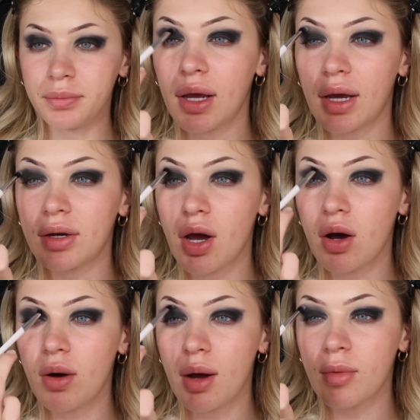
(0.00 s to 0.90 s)
And
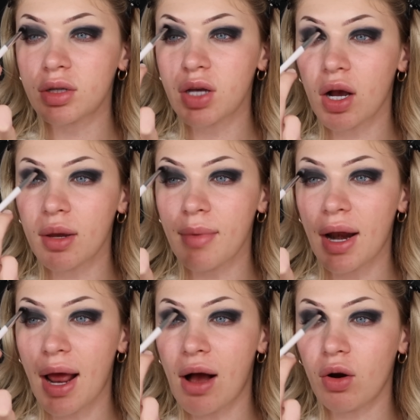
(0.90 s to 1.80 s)
no, I'm not talking
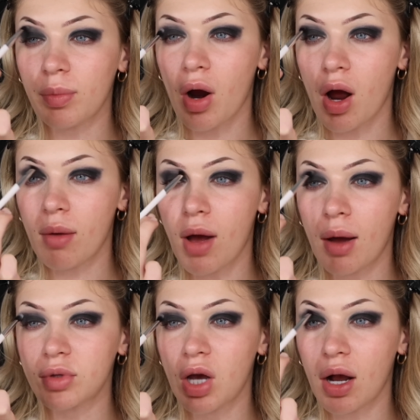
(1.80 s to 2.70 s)
about our prom.
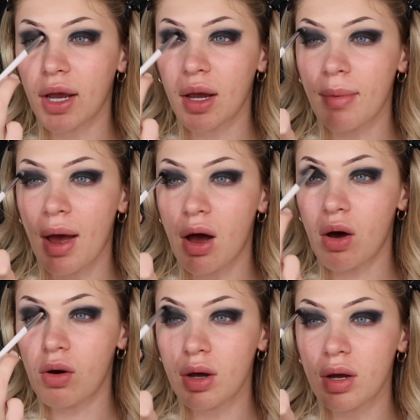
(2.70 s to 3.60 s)
I'm talking
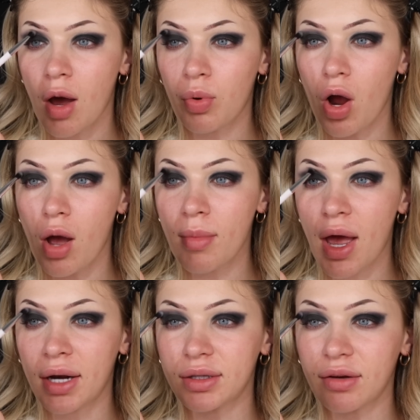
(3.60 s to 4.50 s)
about a prom
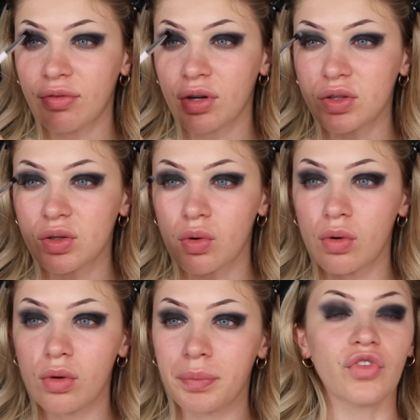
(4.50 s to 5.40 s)
at a different
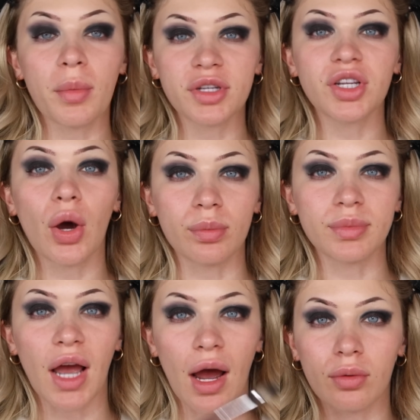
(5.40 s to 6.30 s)
school from his
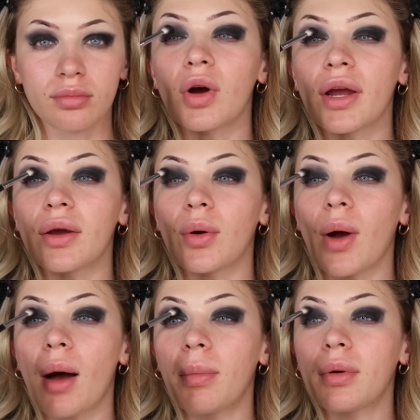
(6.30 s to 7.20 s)
hometown where he grew up.